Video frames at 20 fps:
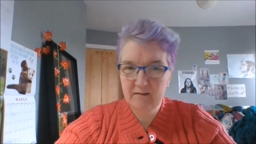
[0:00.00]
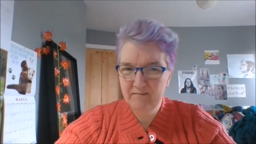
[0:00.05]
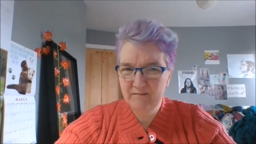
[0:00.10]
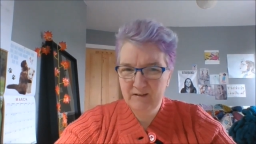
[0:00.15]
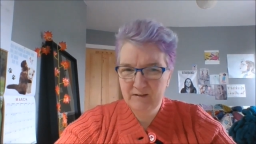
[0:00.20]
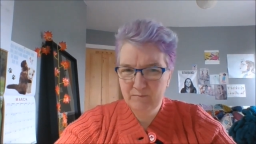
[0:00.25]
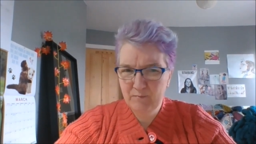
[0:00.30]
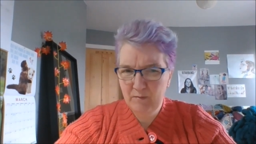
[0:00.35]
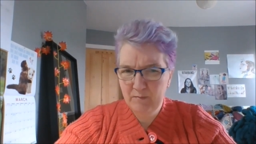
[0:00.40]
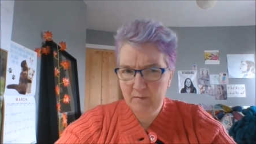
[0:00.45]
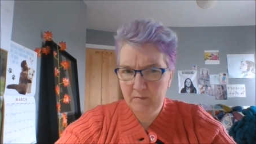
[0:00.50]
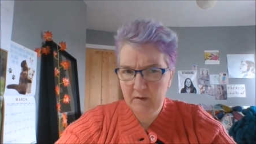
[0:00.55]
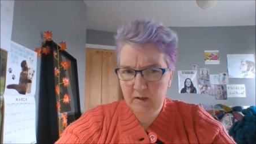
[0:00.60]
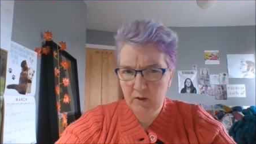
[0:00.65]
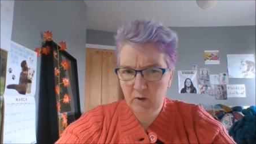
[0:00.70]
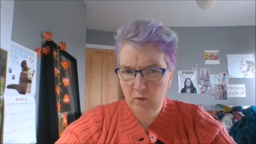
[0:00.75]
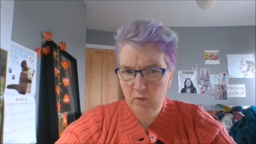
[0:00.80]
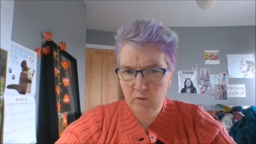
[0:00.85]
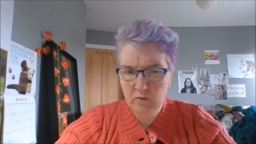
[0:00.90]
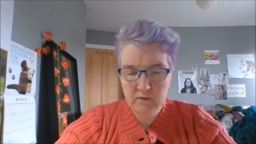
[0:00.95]
and there's probably one
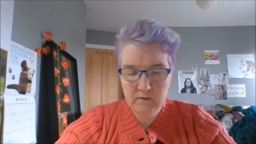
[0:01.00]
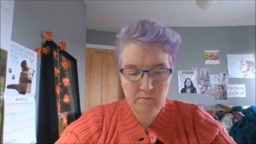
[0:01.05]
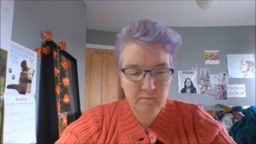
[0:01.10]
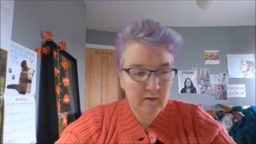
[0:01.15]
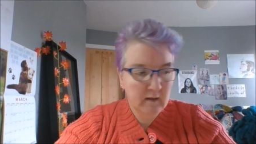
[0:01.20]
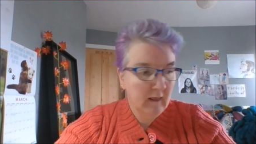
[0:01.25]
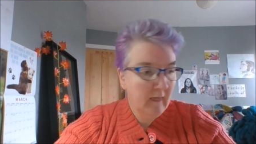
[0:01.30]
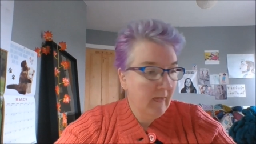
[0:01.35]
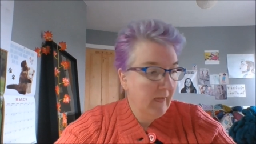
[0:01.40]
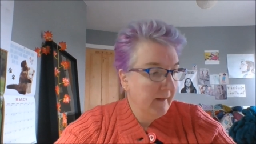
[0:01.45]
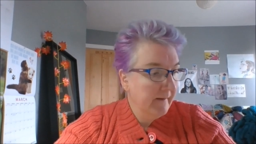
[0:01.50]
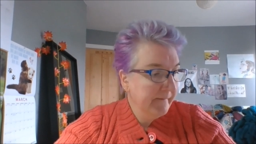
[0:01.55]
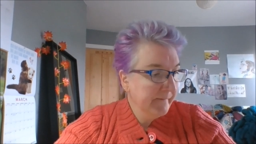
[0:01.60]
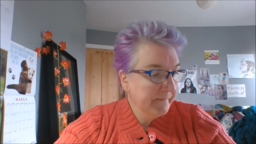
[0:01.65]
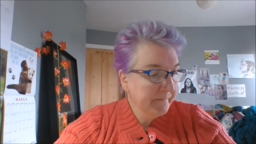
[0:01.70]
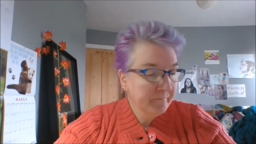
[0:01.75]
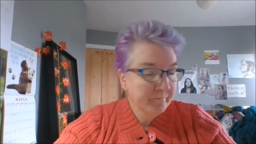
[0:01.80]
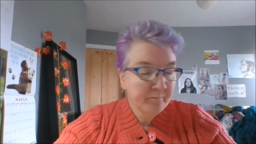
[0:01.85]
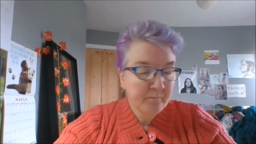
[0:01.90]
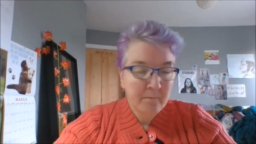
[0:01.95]
in York or something,
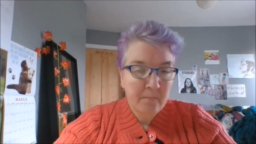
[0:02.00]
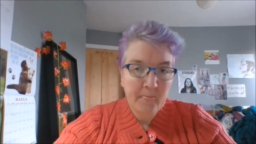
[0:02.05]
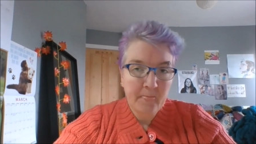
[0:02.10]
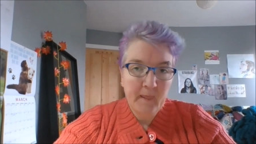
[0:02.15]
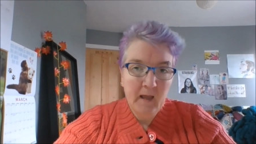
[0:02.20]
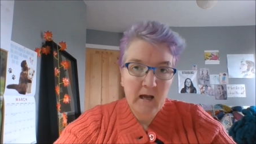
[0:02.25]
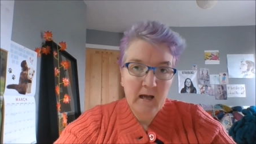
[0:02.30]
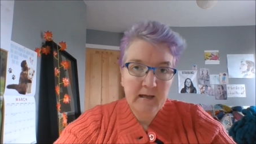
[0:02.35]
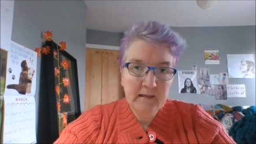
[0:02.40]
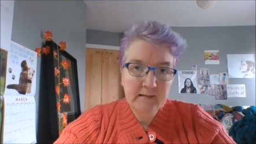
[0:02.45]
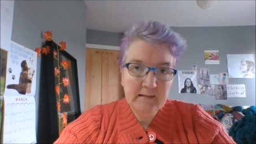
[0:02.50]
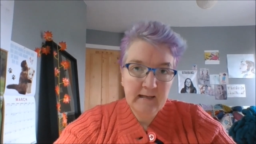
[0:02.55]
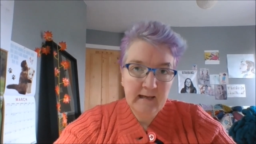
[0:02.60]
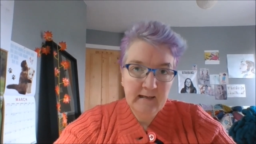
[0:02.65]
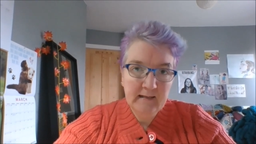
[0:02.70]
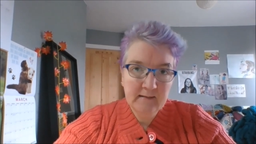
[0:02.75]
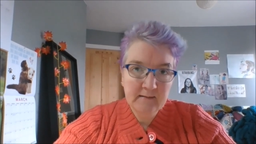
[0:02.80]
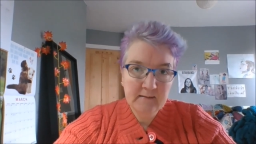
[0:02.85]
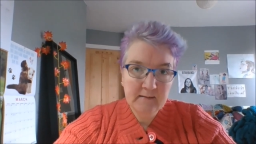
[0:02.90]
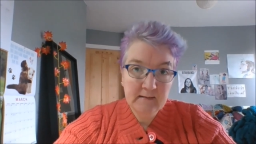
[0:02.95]
and
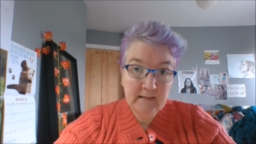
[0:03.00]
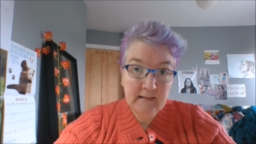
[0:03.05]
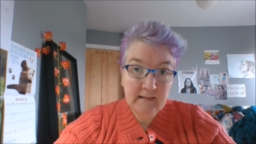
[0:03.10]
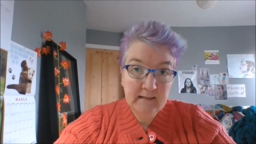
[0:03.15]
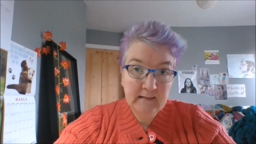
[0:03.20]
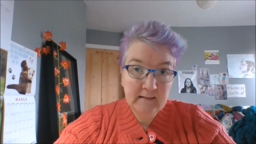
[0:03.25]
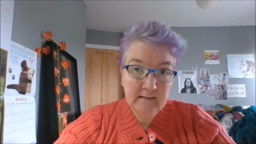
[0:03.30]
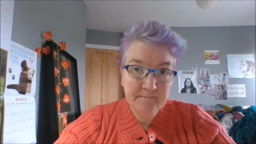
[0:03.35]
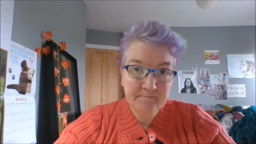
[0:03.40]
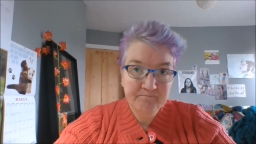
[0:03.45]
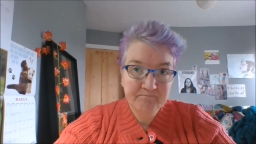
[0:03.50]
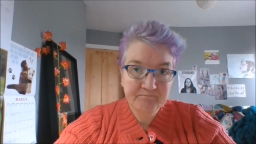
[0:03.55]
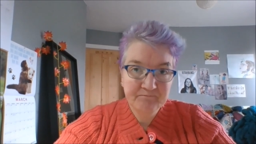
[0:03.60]
Taylor's Teas.